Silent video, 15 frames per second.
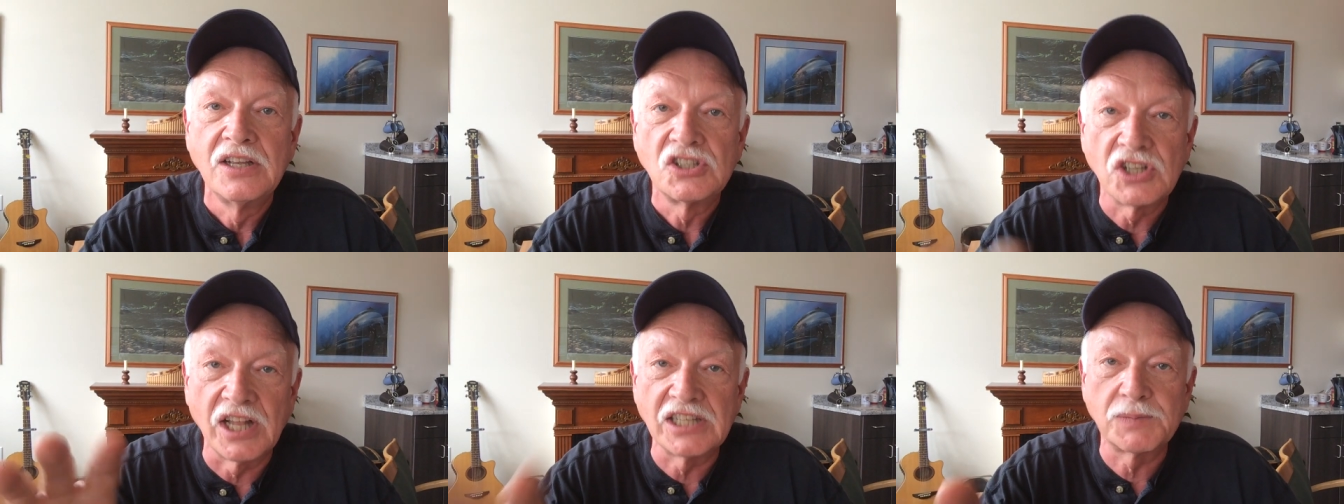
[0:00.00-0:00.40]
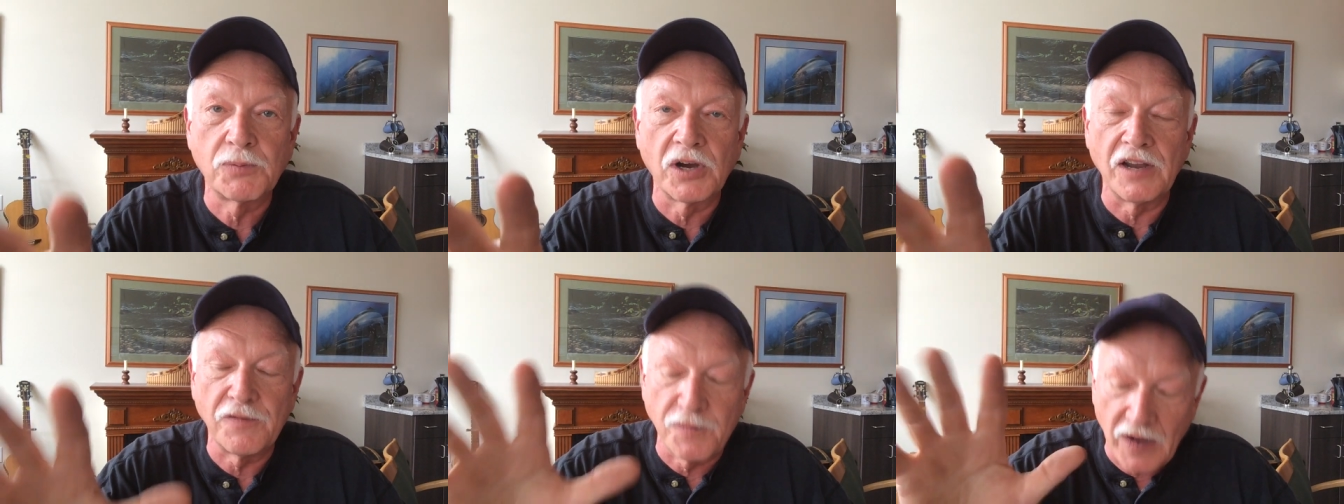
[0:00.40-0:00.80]
So let's
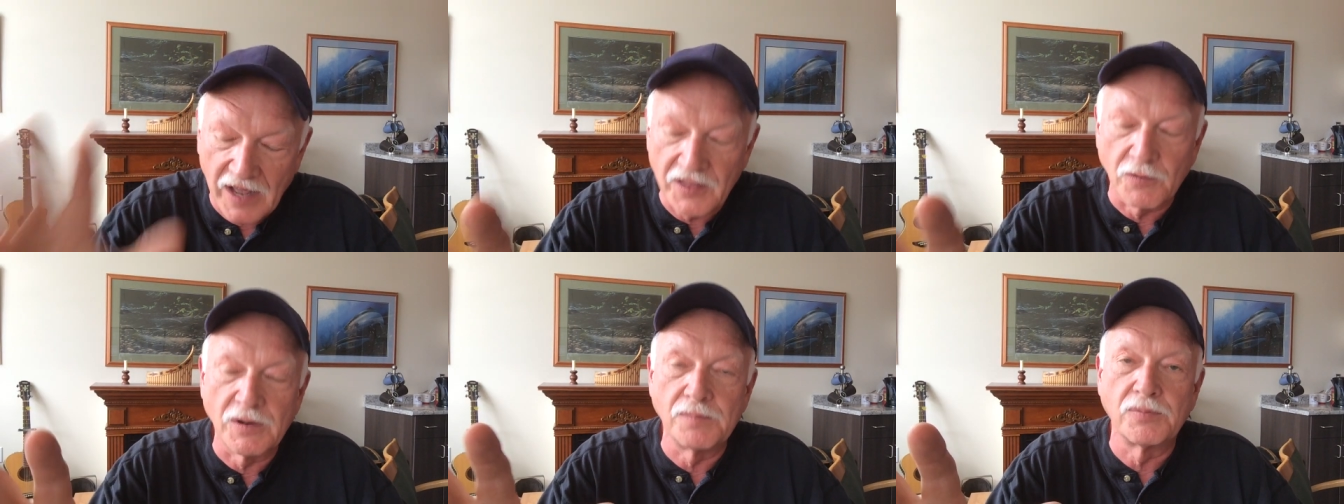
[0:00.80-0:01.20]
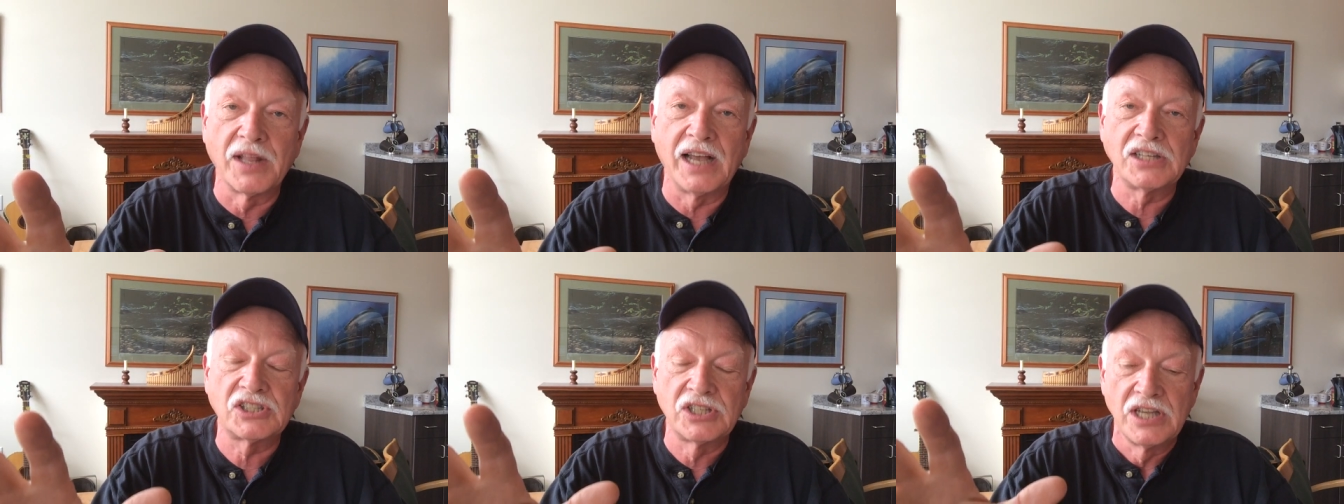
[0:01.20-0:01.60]
pray. Father, we
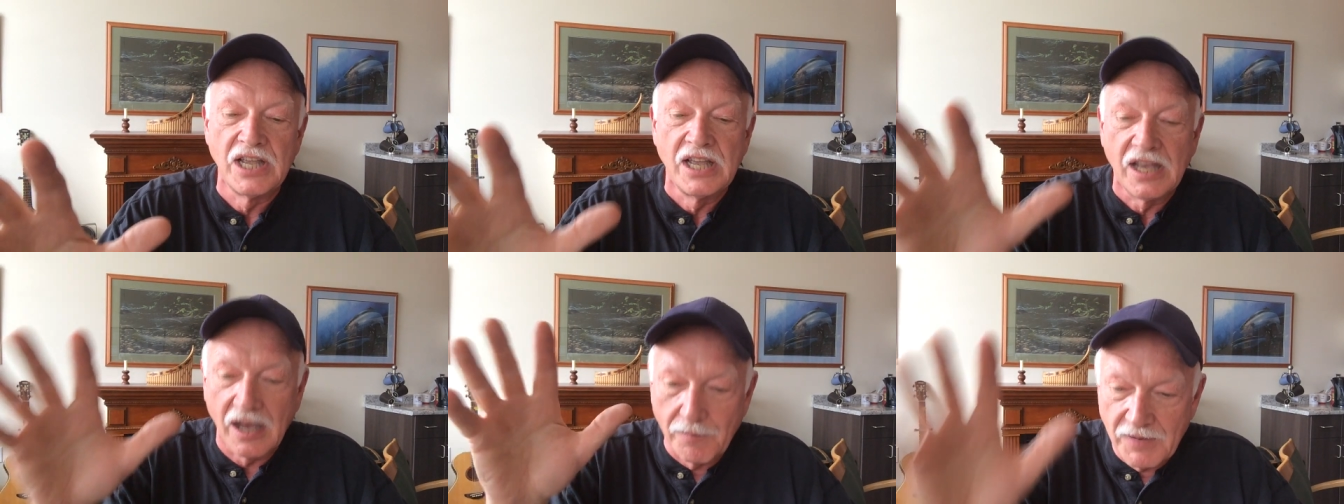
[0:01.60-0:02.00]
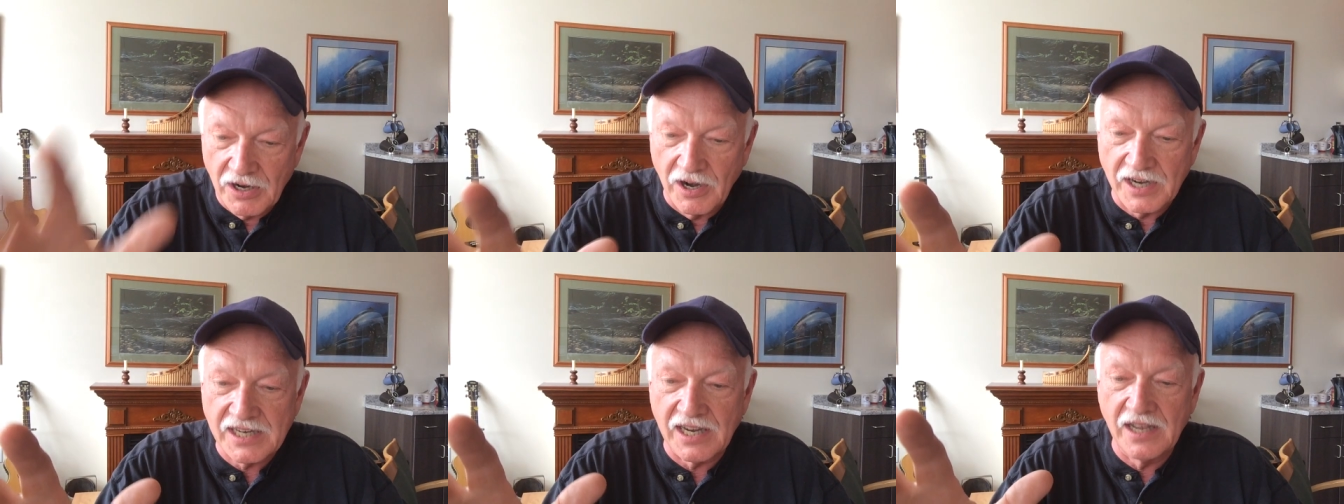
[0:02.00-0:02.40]
bless
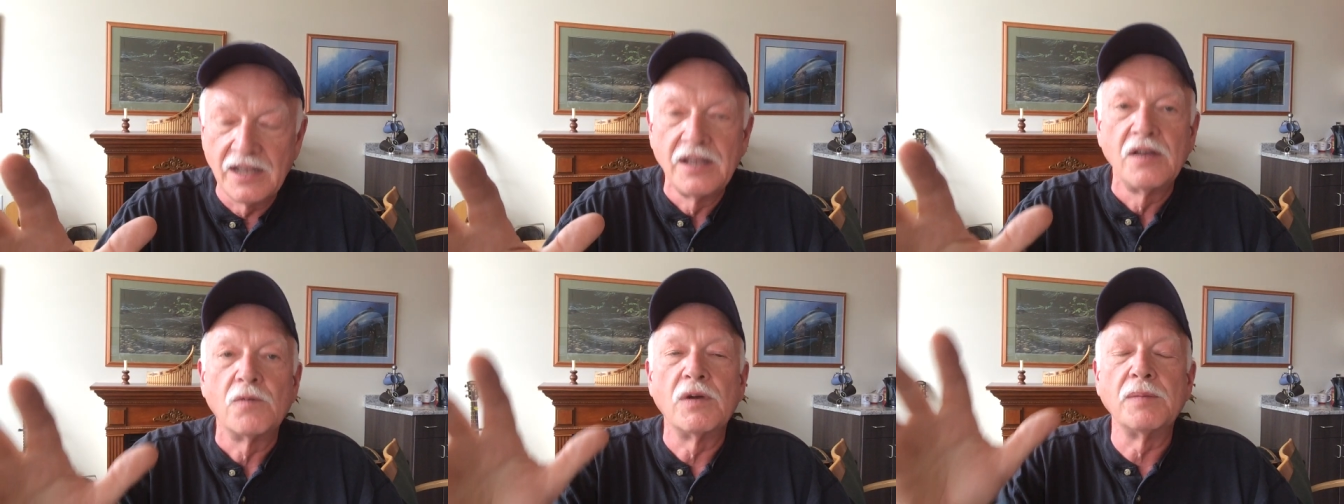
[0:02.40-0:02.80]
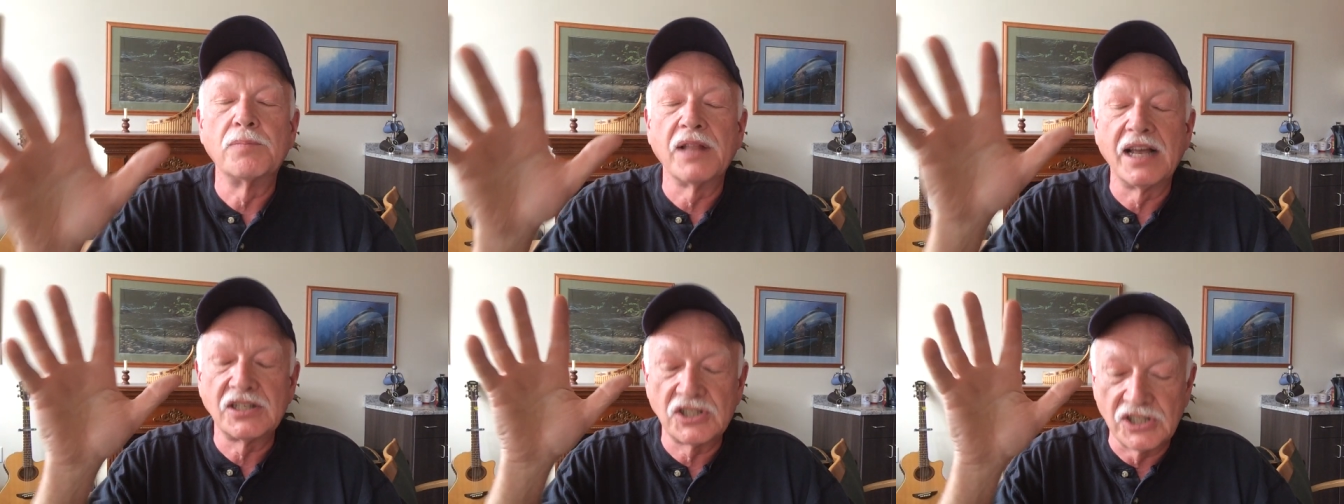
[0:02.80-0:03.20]
America. We
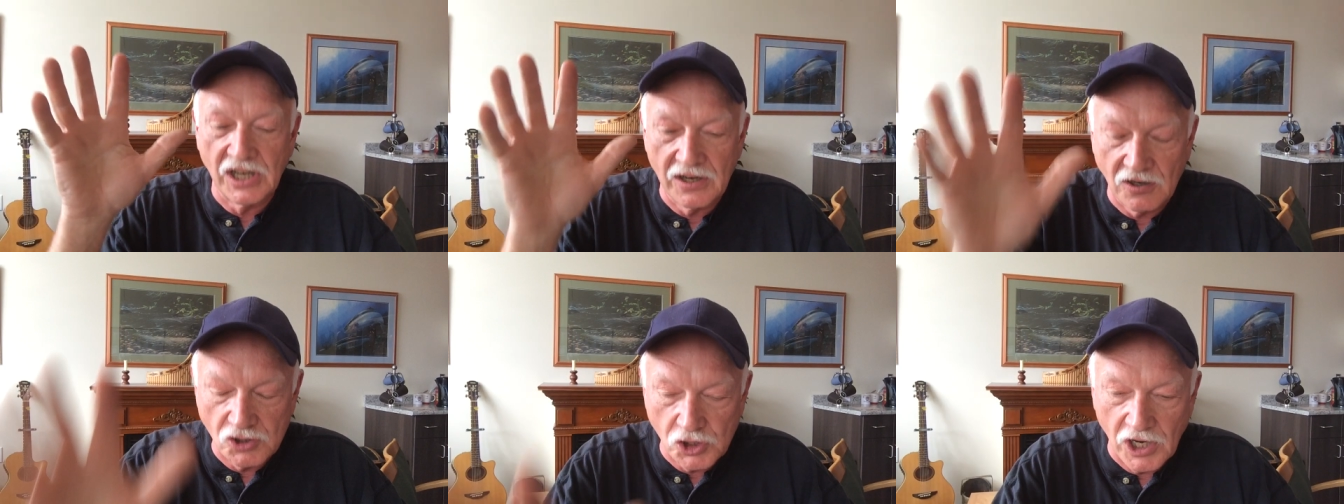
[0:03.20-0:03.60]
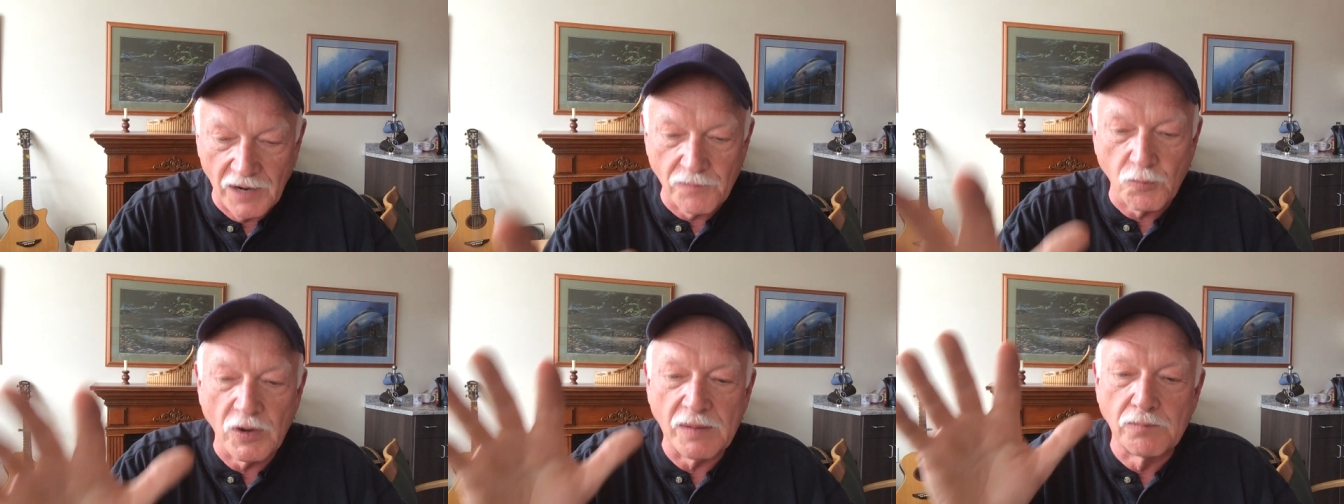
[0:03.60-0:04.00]
bless Donald Trump.